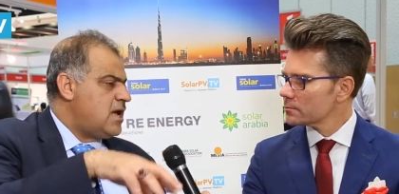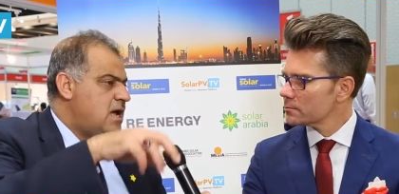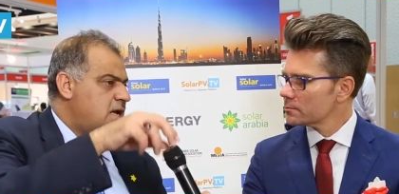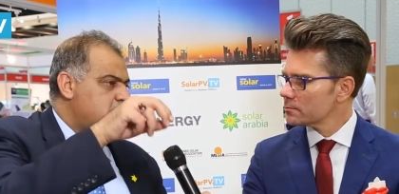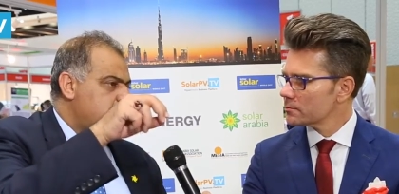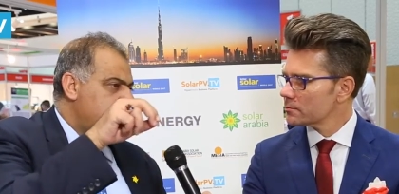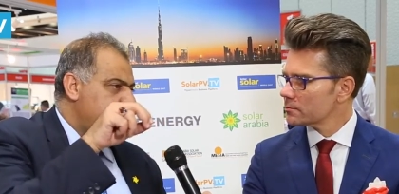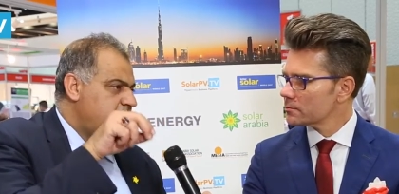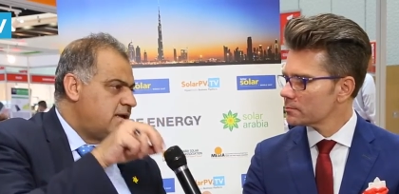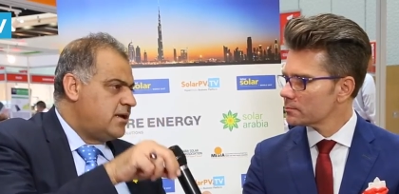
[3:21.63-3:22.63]
Speaker 1: and
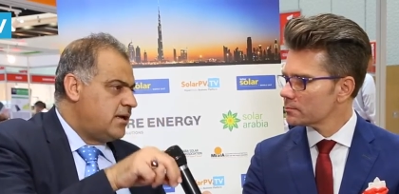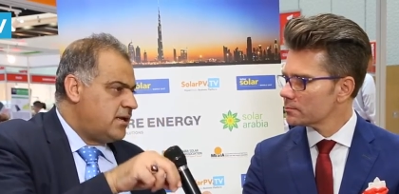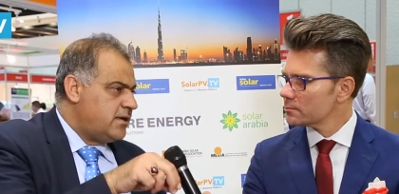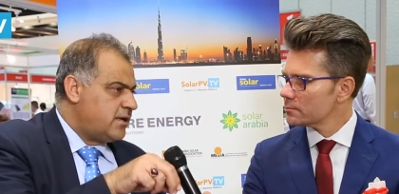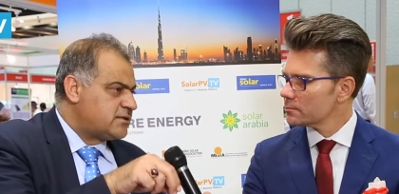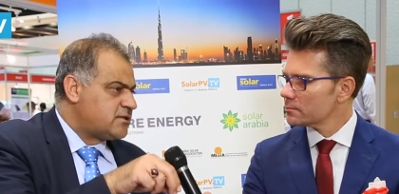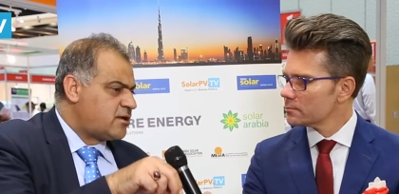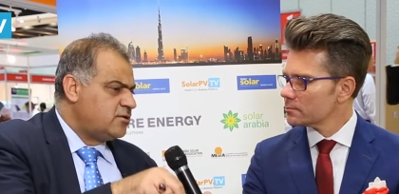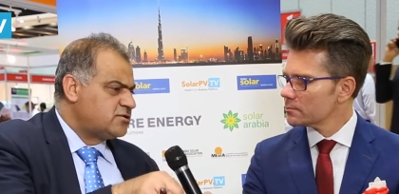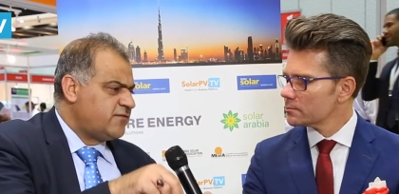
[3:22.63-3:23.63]
in an
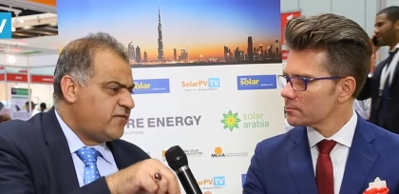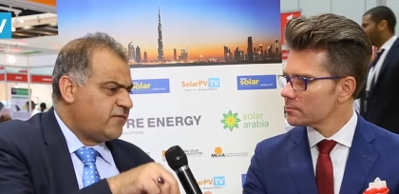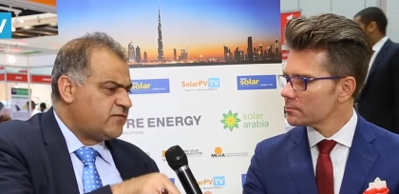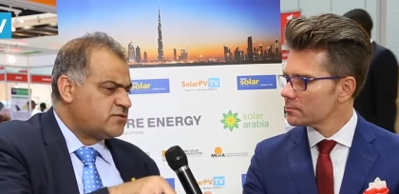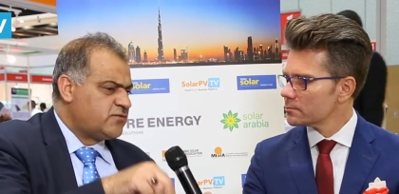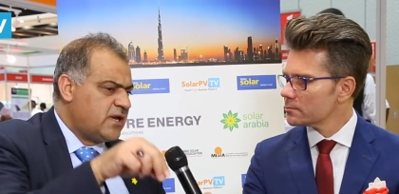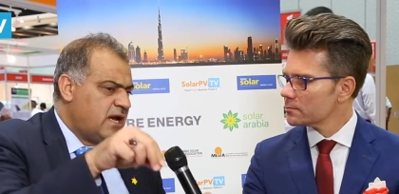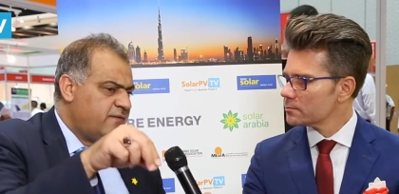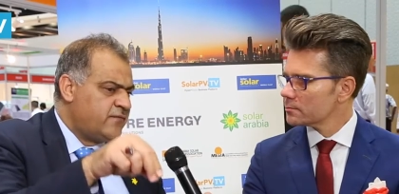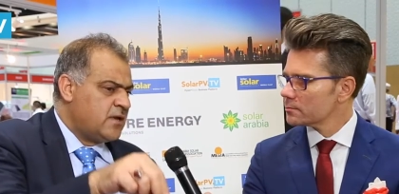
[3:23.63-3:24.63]
exclusive office we
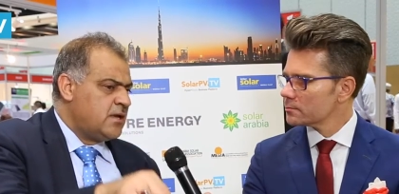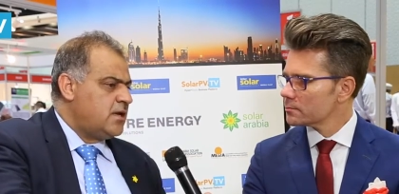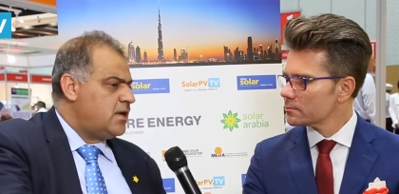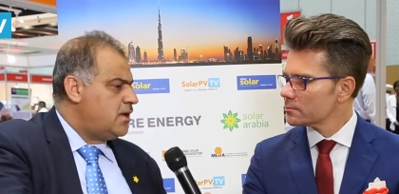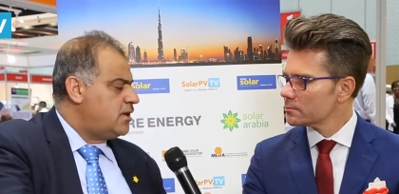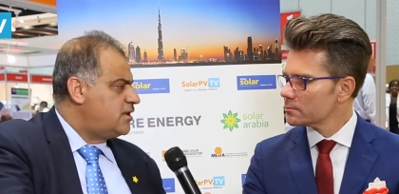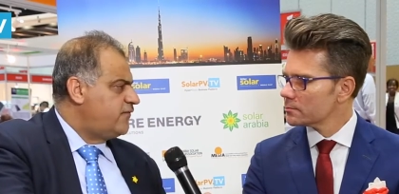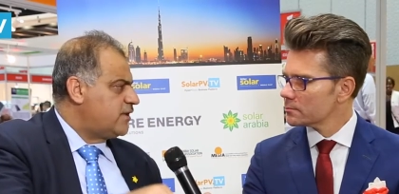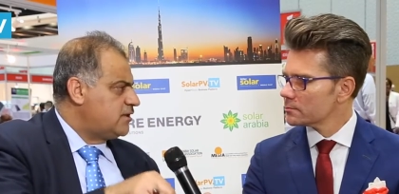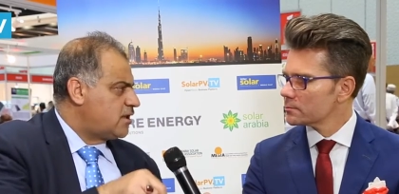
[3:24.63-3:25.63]
have
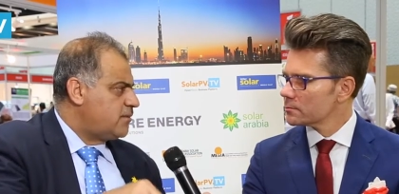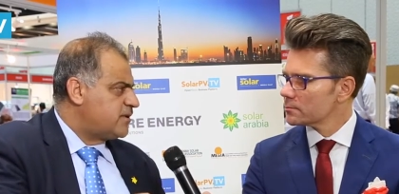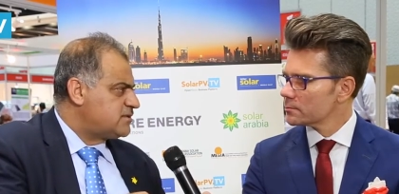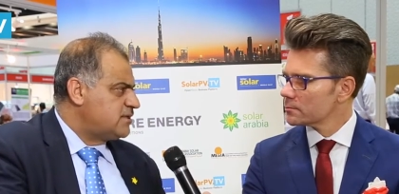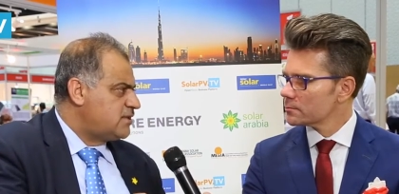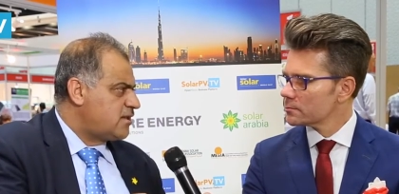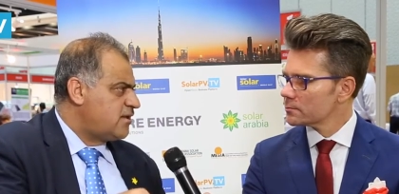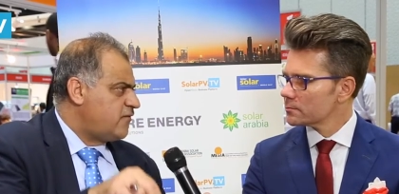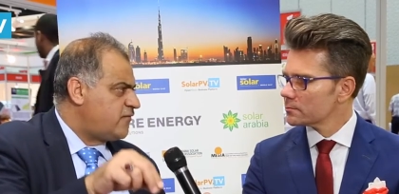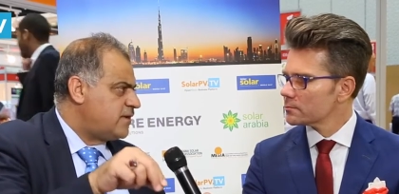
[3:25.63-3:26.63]
different
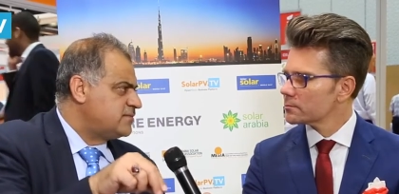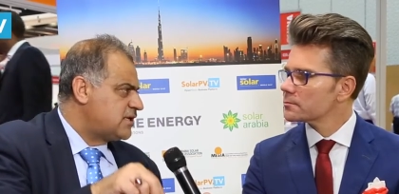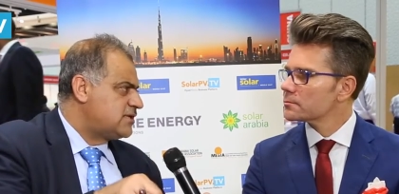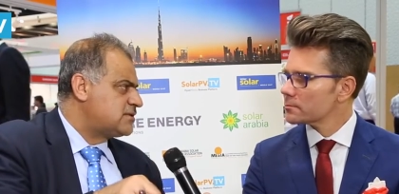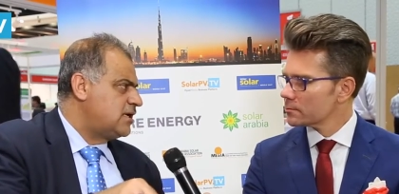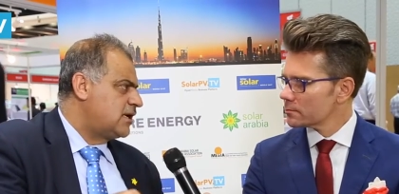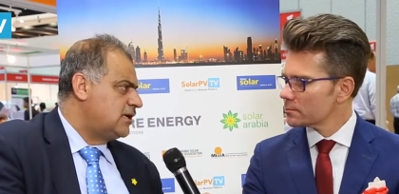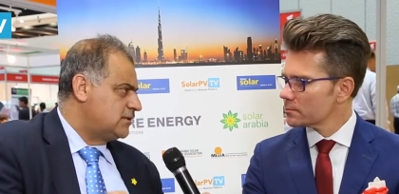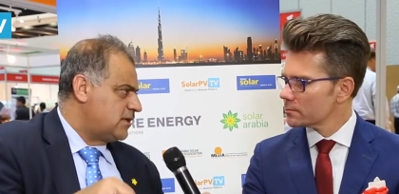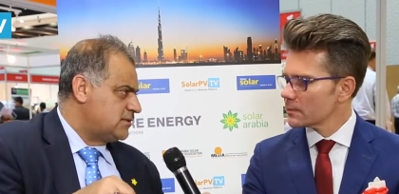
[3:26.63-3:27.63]
representative from 16
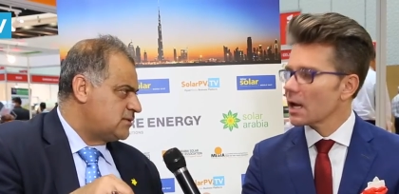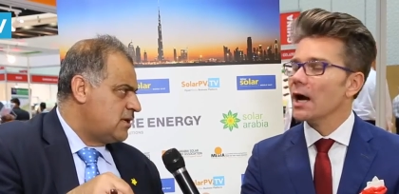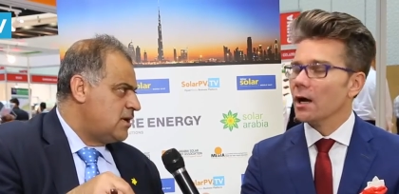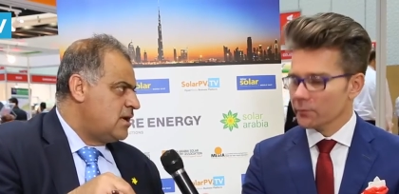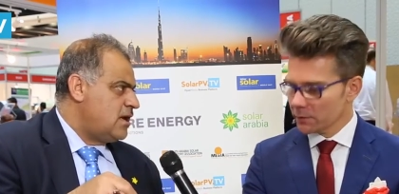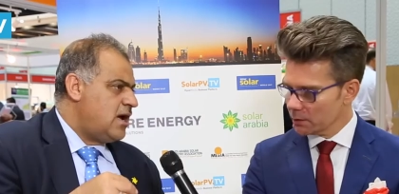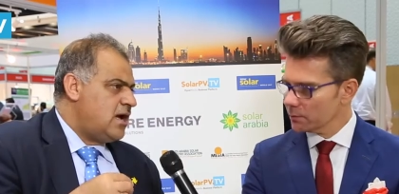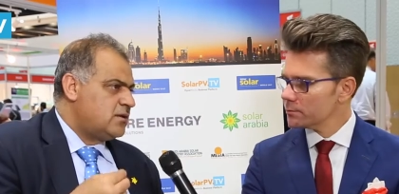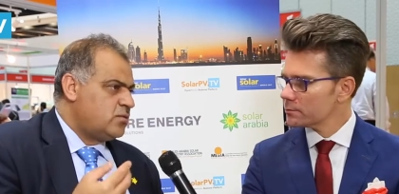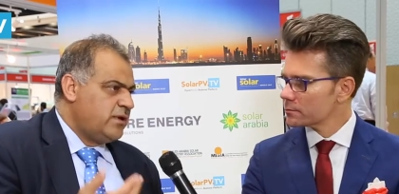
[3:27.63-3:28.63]
countries,
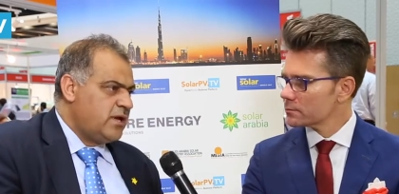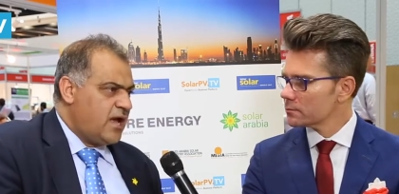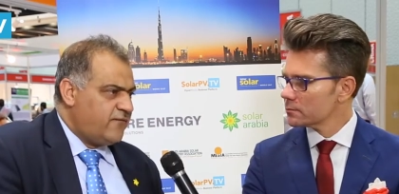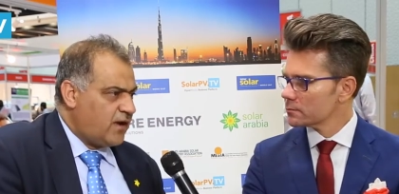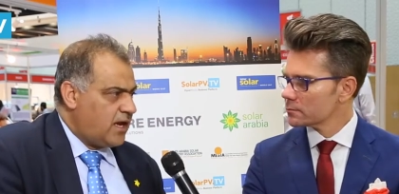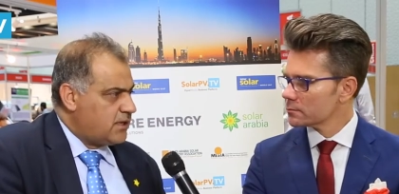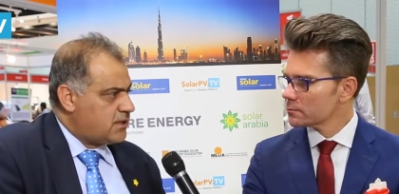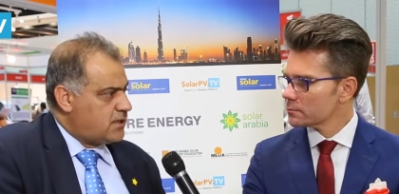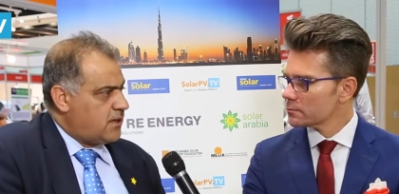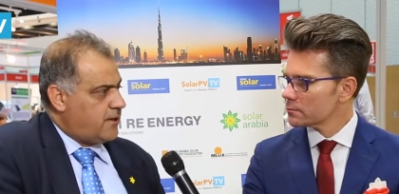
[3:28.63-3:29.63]
and we have
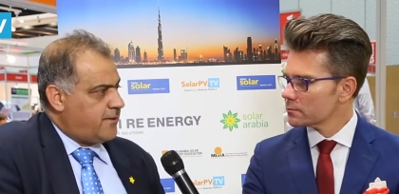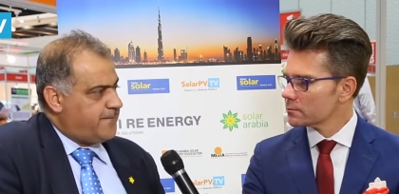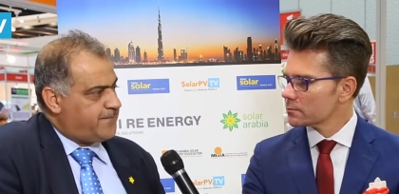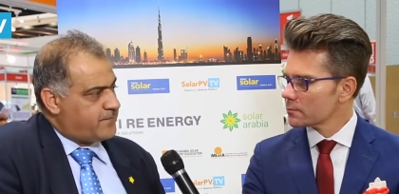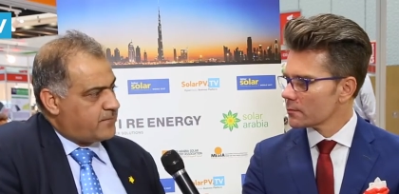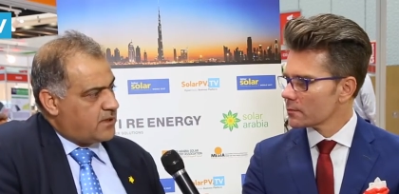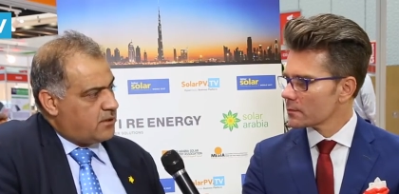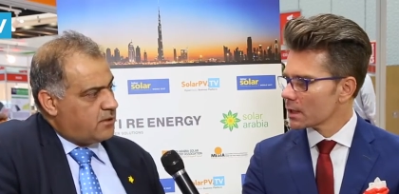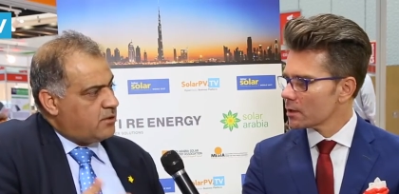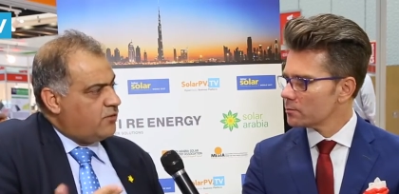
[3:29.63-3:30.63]
like um,
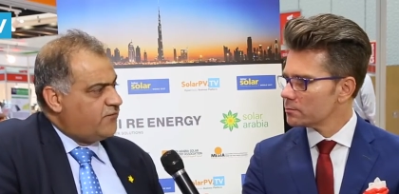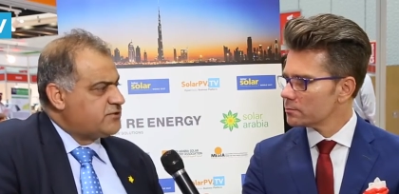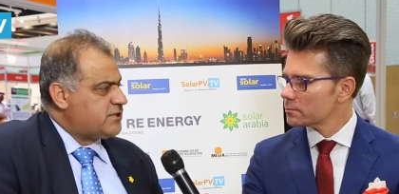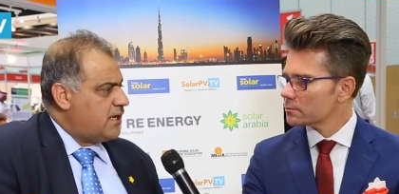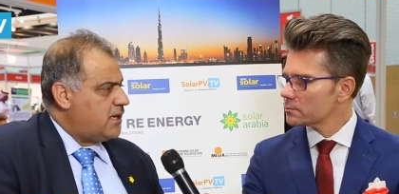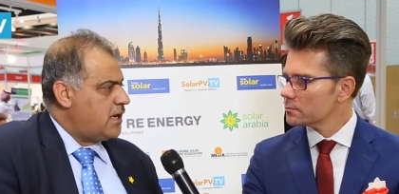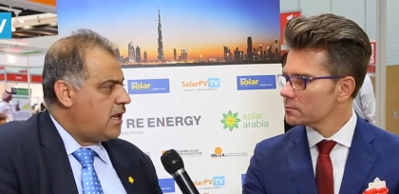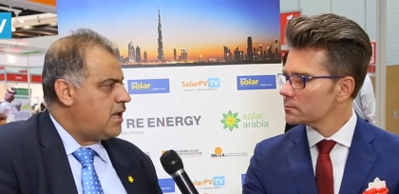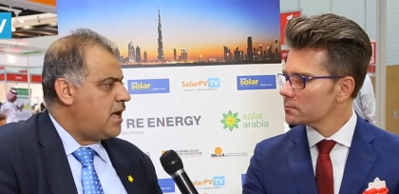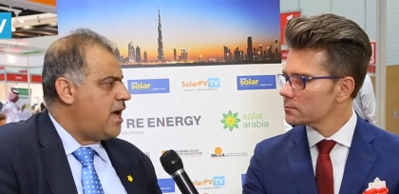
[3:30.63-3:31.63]
official
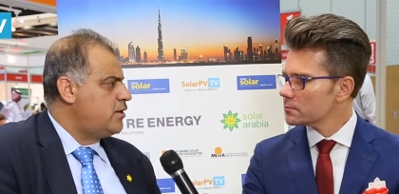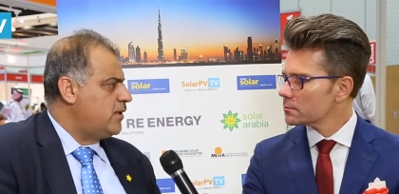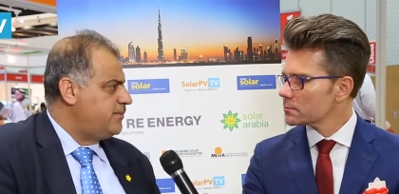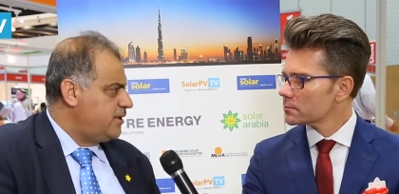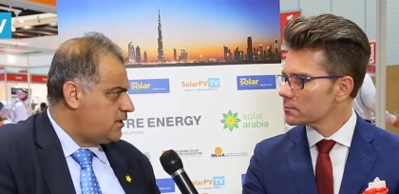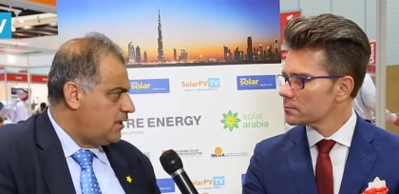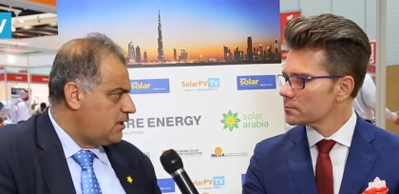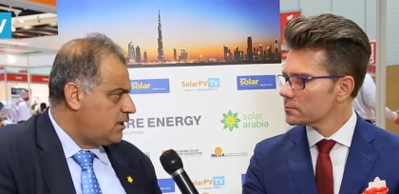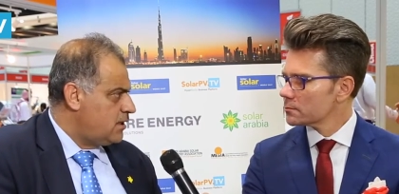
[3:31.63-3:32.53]
annual meeting